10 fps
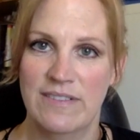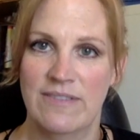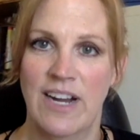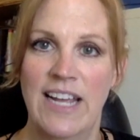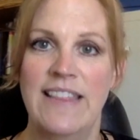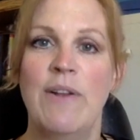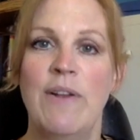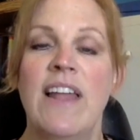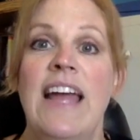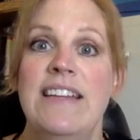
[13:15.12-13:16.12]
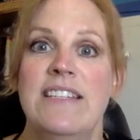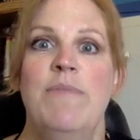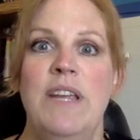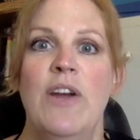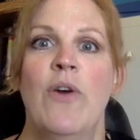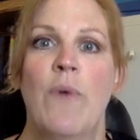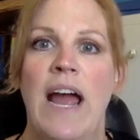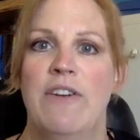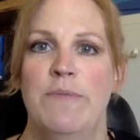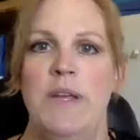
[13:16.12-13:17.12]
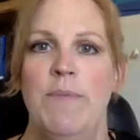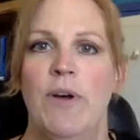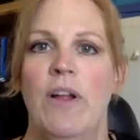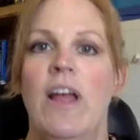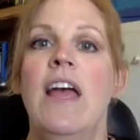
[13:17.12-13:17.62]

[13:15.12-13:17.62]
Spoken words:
Right? They like to be around people.